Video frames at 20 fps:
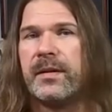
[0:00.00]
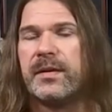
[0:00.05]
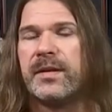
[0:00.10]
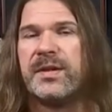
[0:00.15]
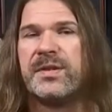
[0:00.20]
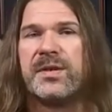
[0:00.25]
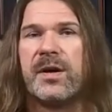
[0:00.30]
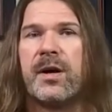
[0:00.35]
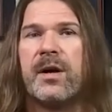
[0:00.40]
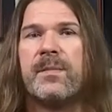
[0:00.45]

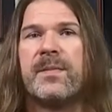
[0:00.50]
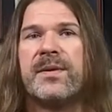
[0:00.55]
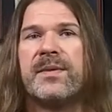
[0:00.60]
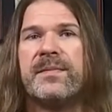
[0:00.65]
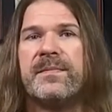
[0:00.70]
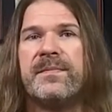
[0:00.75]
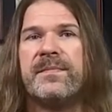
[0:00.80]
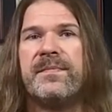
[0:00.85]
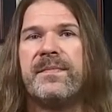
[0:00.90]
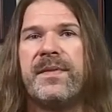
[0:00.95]

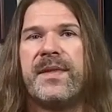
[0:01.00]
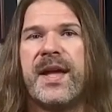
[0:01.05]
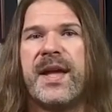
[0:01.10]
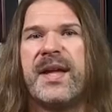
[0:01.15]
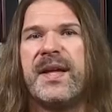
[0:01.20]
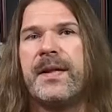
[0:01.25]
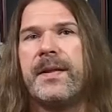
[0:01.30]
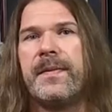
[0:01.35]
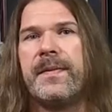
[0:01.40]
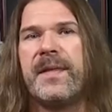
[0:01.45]
determine
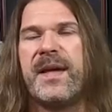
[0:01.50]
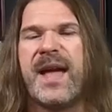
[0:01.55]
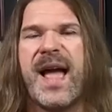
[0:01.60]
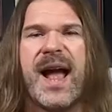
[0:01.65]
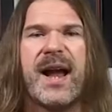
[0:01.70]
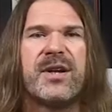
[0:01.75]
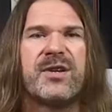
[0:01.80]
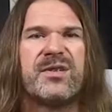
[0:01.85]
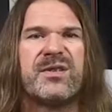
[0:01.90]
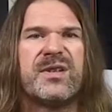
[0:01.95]
that they
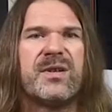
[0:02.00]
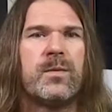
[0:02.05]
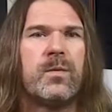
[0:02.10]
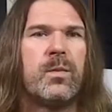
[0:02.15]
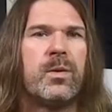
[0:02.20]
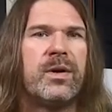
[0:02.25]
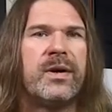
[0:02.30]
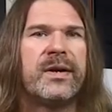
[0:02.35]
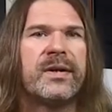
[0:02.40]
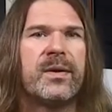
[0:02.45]
actually
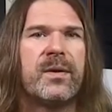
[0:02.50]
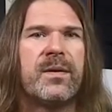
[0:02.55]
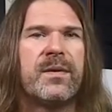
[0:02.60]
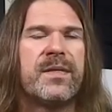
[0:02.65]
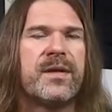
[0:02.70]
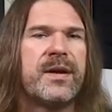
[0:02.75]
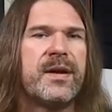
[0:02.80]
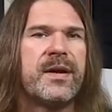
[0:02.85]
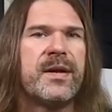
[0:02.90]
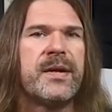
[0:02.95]
work, or
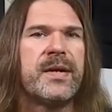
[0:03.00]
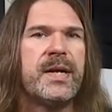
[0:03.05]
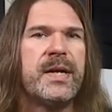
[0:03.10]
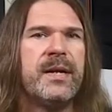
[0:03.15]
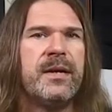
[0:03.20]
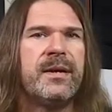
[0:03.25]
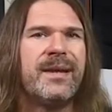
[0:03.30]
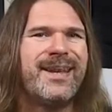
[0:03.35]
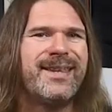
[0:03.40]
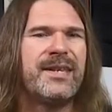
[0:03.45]
they
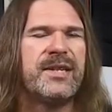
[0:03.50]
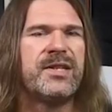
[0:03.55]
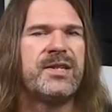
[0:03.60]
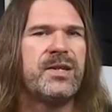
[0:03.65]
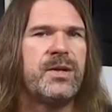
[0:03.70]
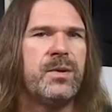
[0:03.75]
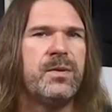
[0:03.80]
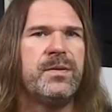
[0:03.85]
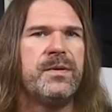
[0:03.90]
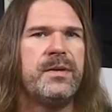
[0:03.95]
get the
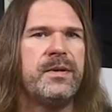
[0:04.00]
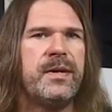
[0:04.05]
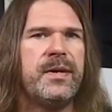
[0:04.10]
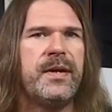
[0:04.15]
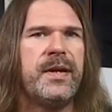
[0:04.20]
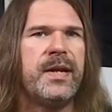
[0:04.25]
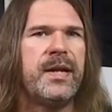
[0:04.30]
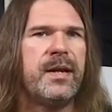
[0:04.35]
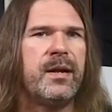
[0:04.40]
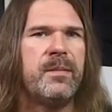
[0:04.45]
student
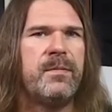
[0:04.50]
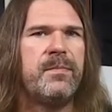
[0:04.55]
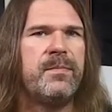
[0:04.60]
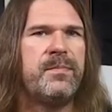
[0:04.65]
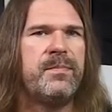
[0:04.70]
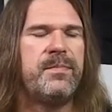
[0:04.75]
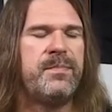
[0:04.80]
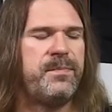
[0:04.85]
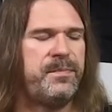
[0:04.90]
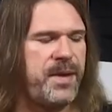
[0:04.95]
in a
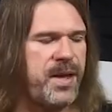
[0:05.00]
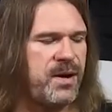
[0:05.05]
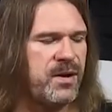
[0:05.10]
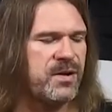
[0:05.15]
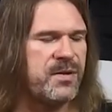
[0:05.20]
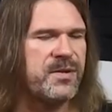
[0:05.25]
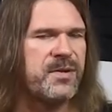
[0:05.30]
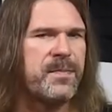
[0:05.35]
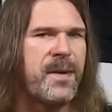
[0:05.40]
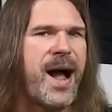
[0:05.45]

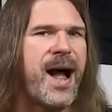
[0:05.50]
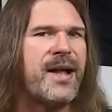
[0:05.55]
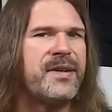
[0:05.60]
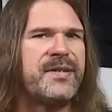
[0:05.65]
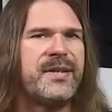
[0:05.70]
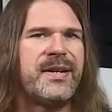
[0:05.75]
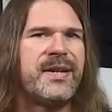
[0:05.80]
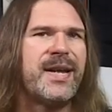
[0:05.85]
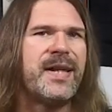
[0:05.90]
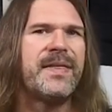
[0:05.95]
better spot
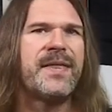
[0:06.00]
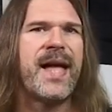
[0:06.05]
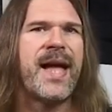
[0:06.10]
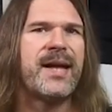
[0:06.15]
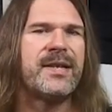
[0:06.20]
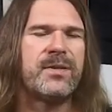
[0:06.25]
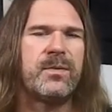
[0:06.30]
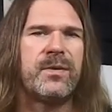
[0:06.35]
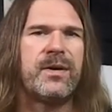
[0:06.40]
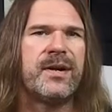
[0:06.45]
to get
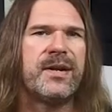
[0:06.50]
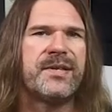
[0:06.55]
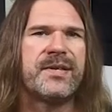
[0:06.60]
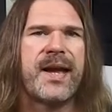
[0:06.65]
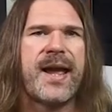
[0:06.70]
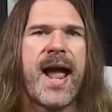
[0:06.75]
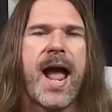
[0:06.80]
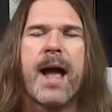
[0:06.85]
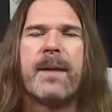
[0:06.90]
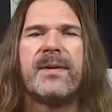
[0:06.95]
that to where it's
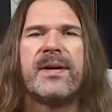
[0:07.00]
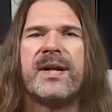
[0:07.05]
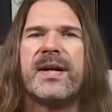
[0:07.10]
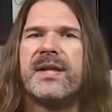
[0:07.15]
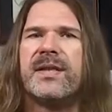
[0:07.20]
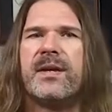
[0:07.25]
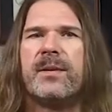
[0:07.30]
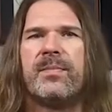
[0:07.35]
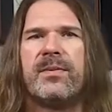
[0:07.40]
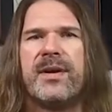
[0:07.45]
a habit
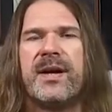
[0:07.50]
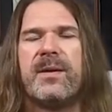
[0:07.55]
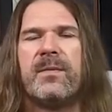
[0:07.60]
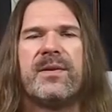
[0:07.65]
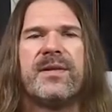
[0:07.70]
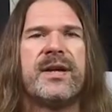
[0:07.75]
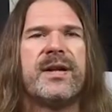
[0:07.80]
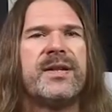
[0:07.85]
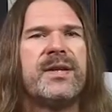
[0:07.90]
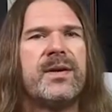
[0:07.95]
in their playing,
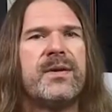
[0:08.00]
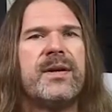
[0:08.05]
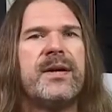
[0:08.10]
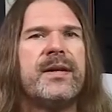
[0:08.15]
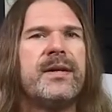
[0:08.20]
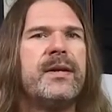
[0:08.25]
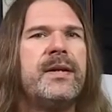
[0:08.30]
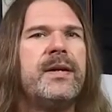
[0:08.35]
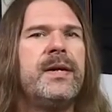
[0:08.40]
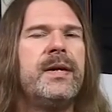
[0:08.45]
where they do
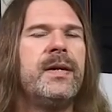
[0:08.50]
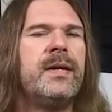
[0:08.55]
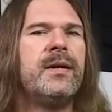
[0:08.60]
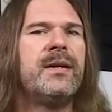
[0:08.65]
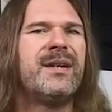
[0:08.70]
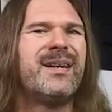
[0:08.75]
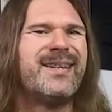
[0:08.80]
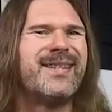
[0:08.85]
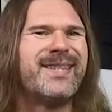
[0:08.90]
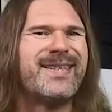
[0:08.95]
it
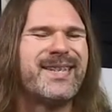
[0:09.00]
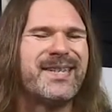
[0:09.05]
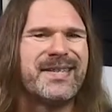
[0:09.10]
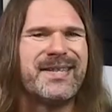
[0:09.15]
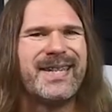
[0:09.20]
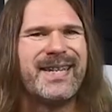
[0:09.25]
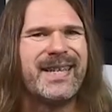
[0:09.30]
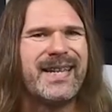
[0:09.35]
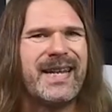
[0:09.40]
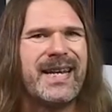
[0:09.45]

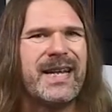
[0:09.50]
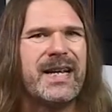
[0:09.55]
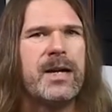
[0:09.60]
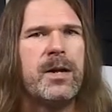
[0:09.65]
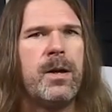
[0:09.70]
consistently.